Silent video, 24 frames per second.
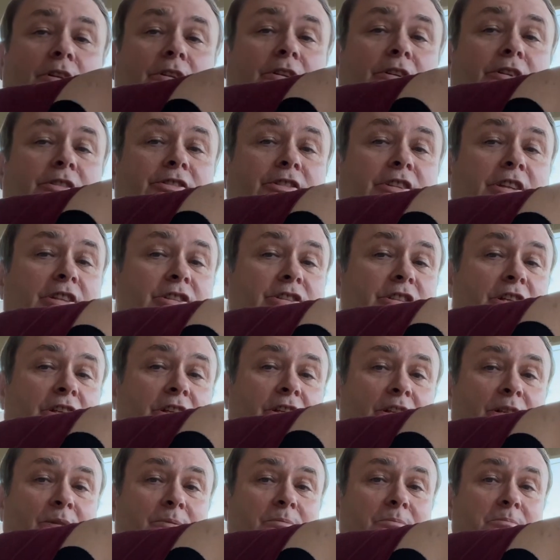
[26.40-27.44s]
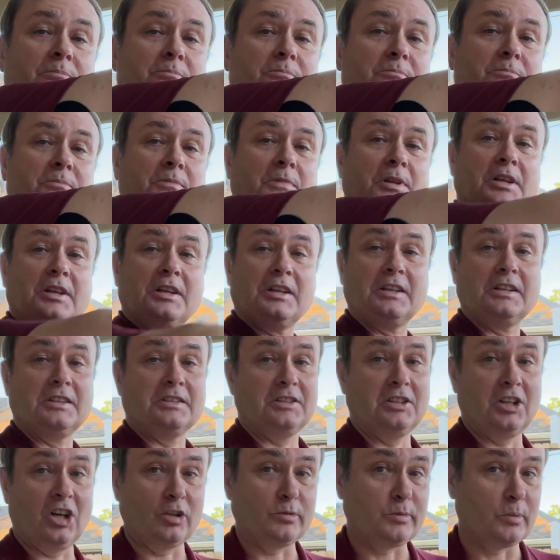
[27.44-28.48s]

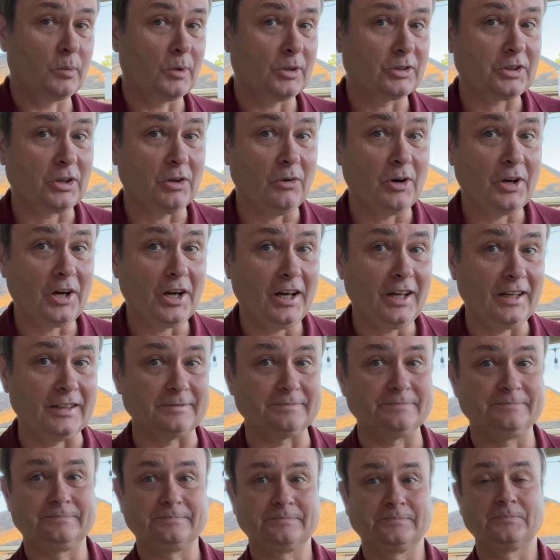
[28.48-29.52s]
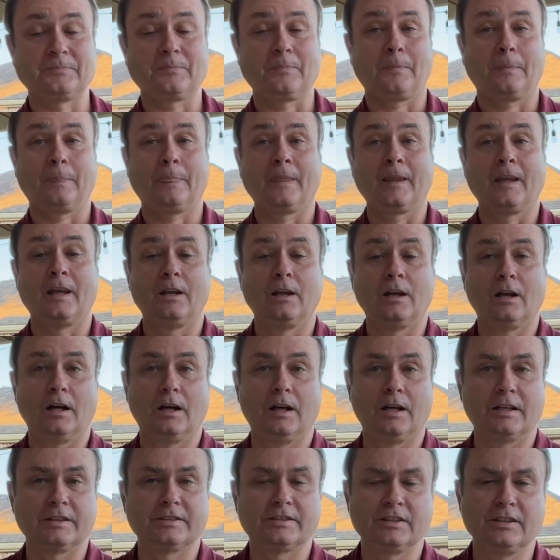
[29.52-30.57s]
CGM tells me what's going on.
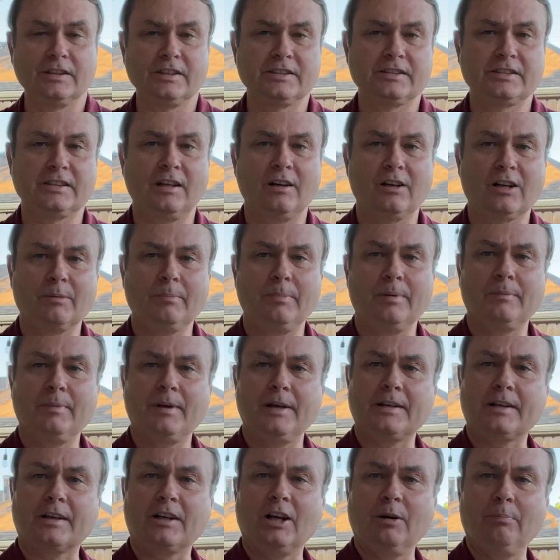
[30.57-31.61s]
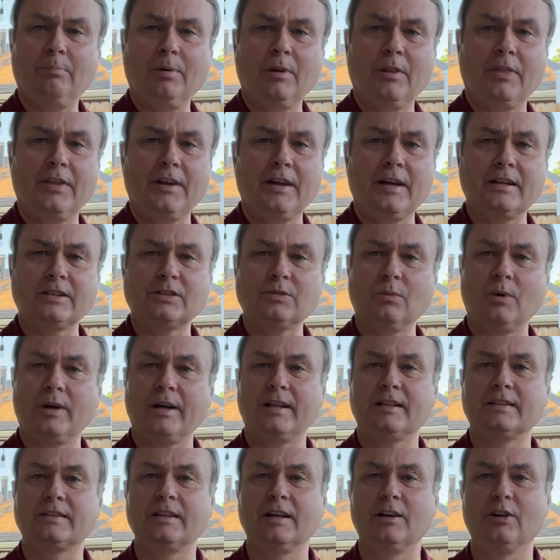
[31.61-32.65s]
So let's talk about a couple of things, what
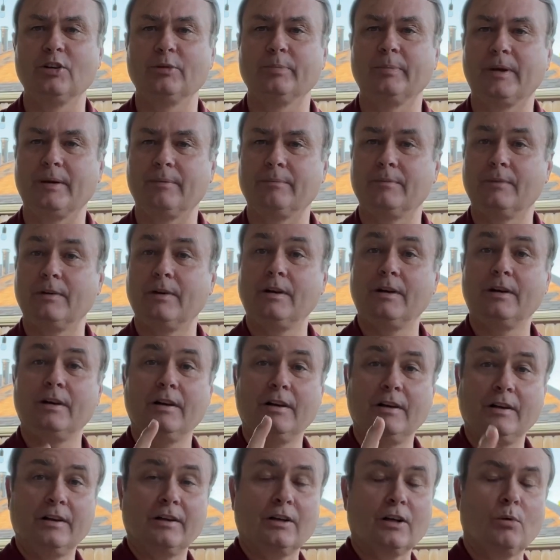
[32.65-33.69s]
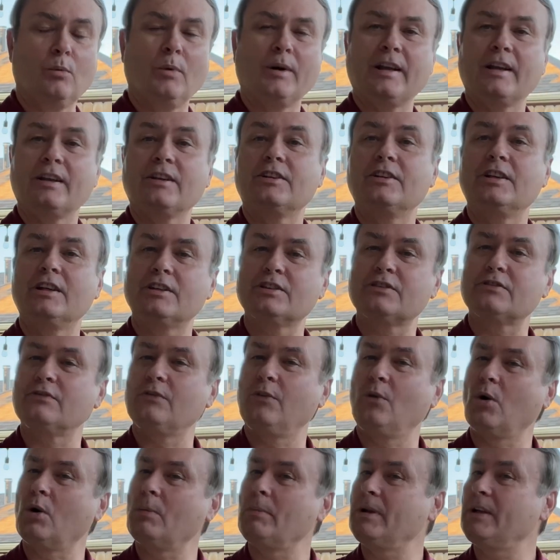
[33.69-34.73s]
it tells me, or what it does
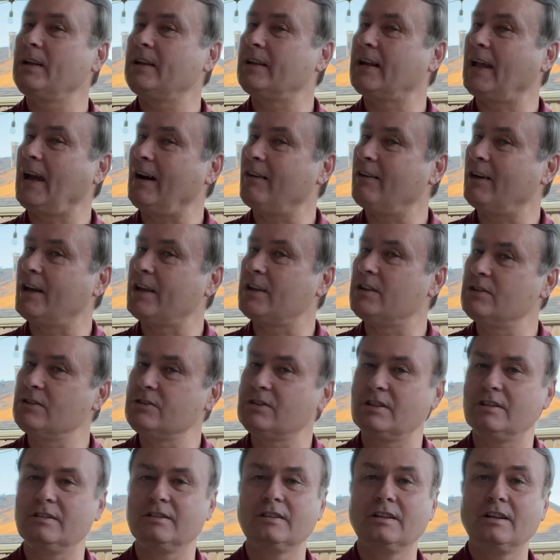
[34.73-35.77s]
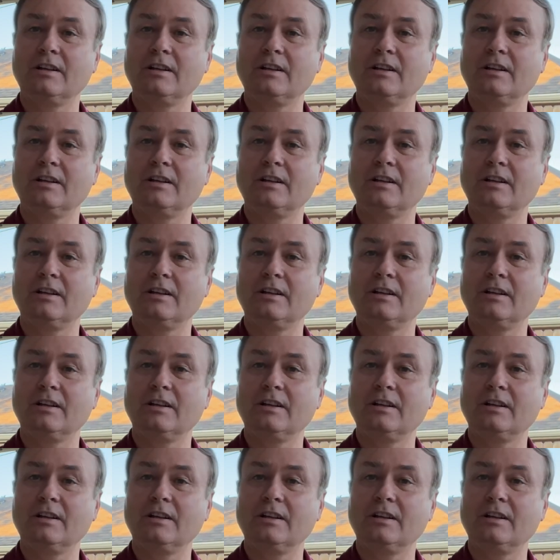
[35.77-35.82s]
for me and how I use it.